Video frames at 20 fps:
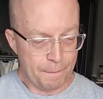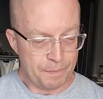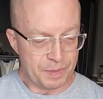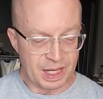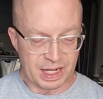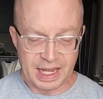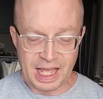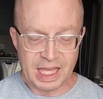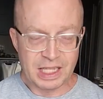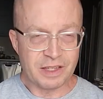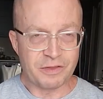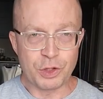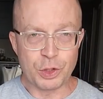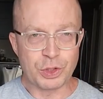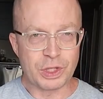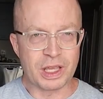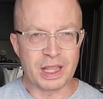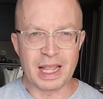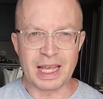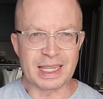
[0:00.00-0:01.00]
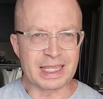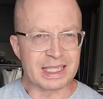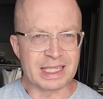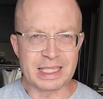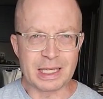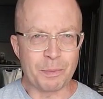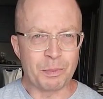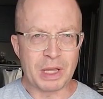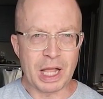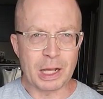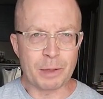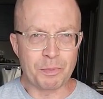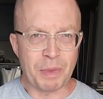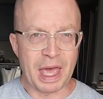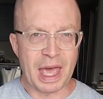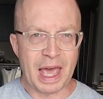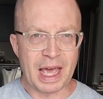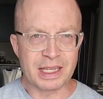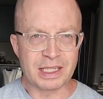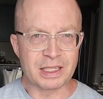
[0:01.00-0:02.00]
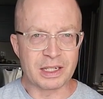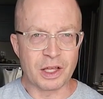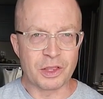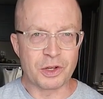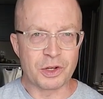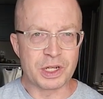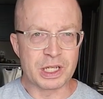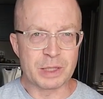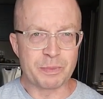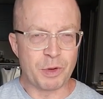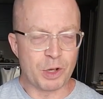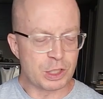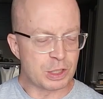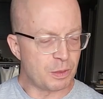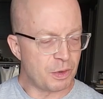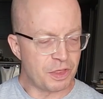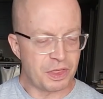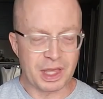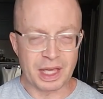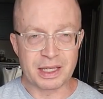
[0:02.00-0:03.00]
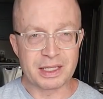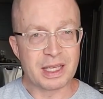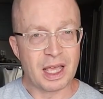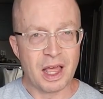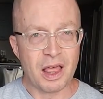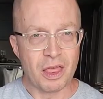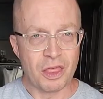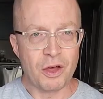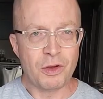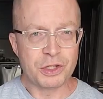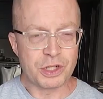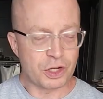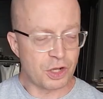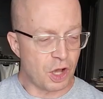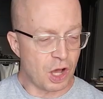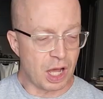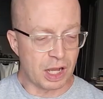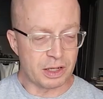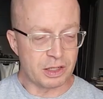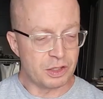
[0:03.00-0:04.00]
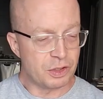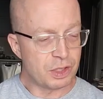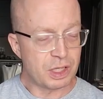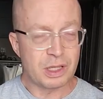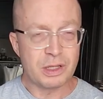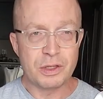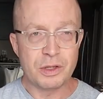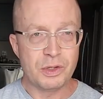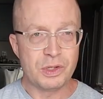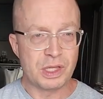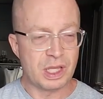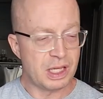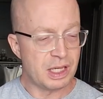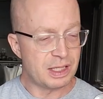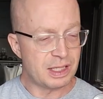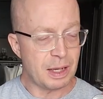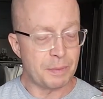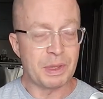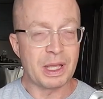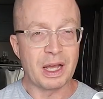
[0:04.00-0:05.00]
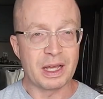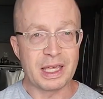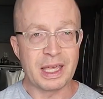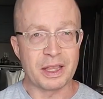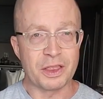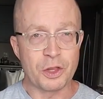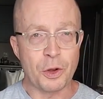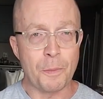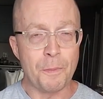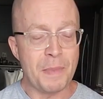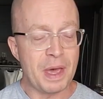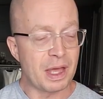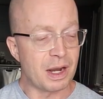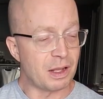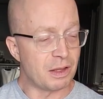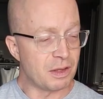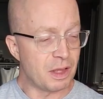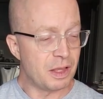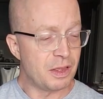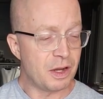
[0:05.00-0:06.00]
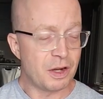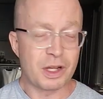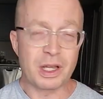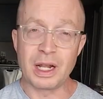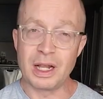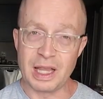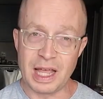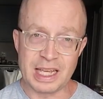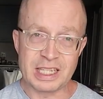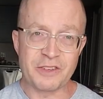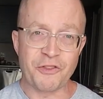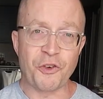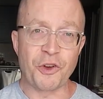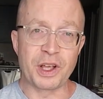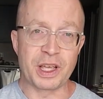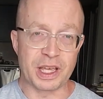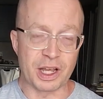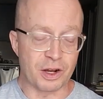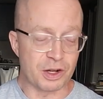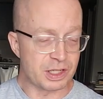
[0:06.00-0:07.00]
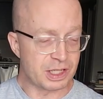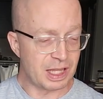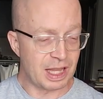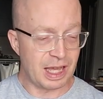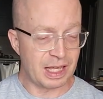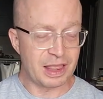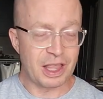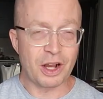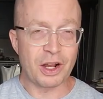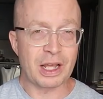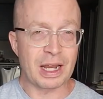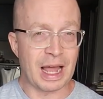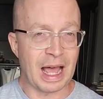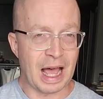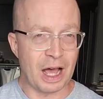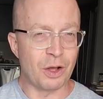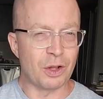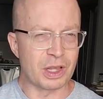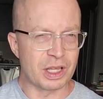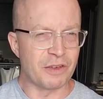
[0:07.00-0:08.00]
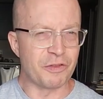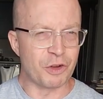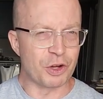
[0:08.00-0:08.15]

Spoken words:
The days of using Ziploc bags and other disposable things, those are gone. You can use these. Again, they're metal. They're going to last for years. They're going to outlive